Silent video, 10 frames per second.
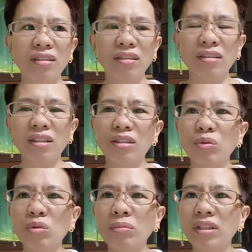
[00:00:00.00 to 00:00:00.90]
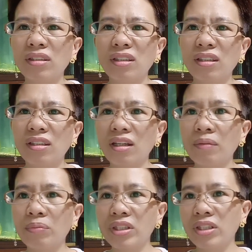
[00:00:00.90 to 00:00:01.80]
this woman can't
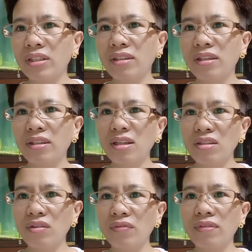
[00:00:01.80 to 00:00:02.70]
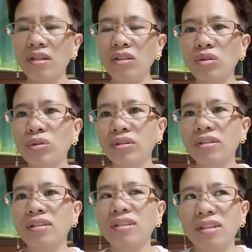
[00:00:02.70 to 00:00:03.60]
appreciate the things you've done to her.
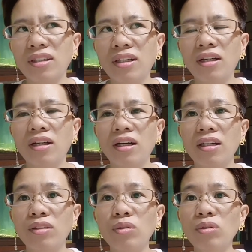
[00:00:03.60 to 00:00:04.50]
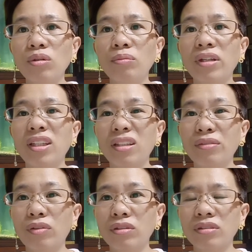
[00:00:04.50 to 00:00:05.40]
I do all my
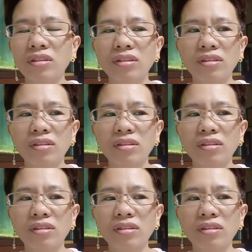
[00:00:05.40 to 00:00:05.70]
efforts